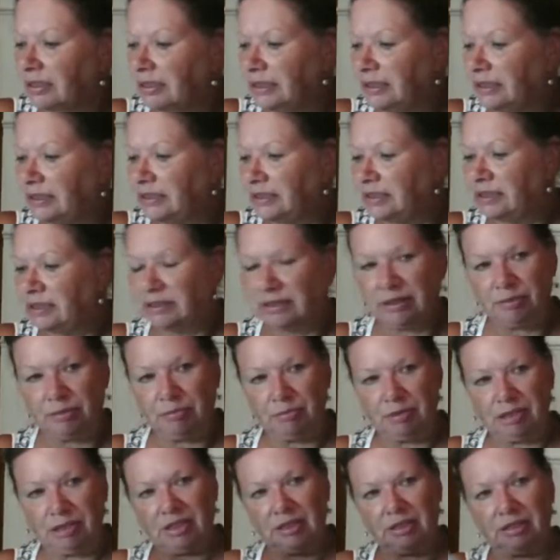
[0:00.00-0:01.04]
And
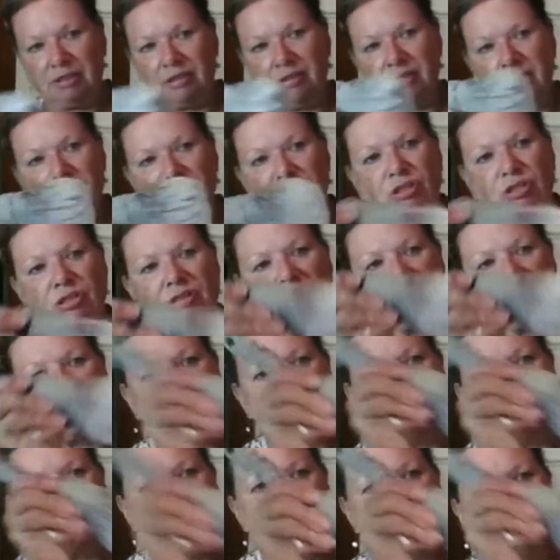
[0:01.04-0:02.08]
let me get, this should
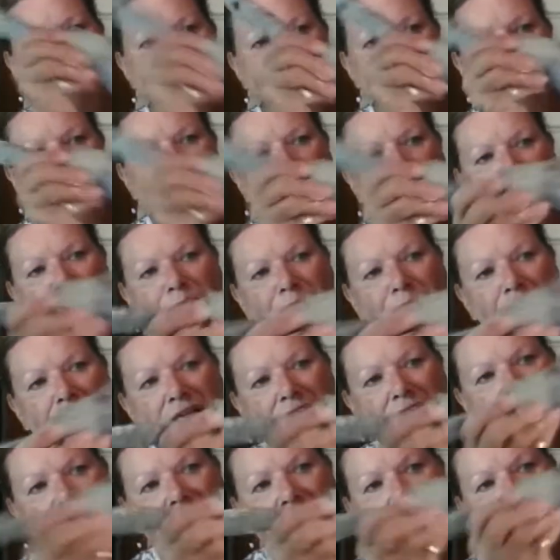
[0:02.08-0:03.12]
still have a good bit of paint